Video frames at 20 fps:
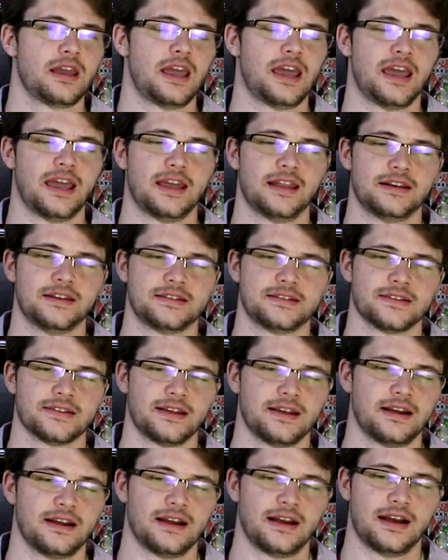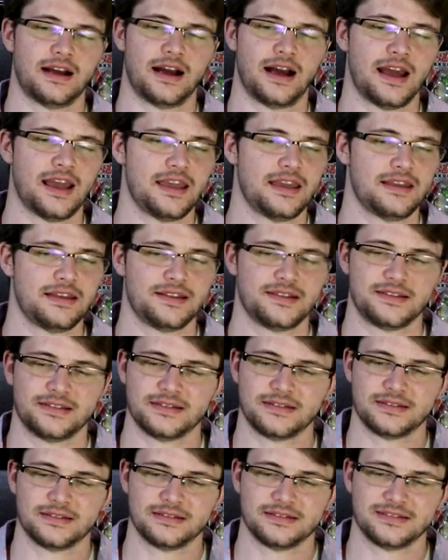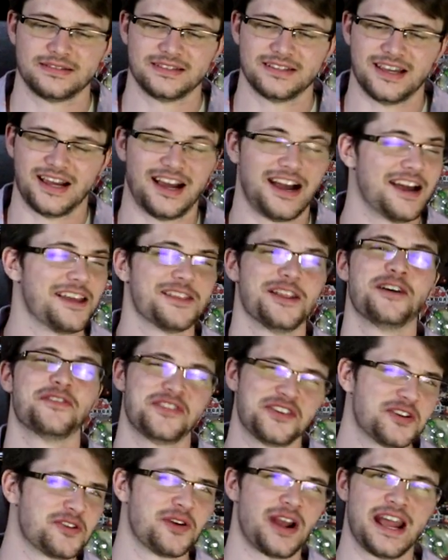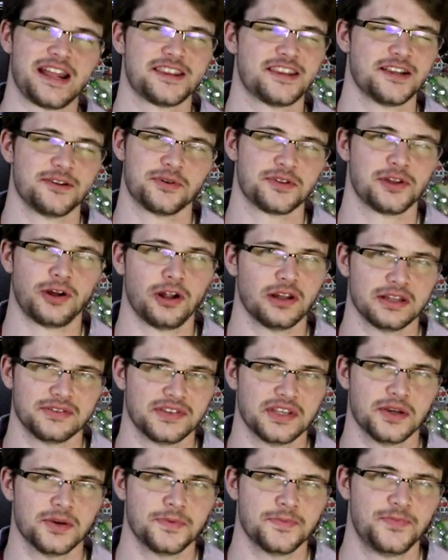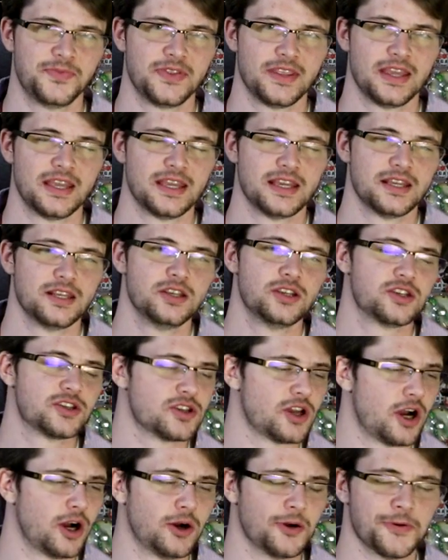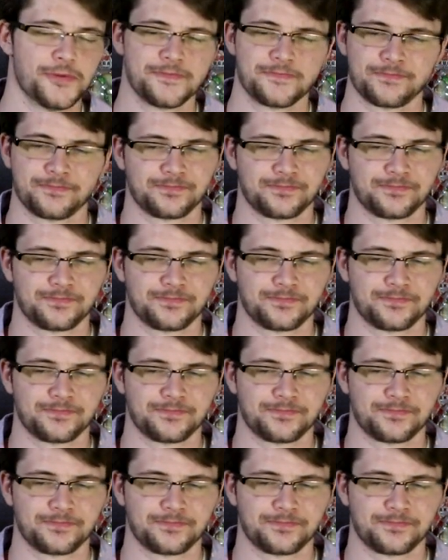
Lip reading: and I love interacting with all of you. So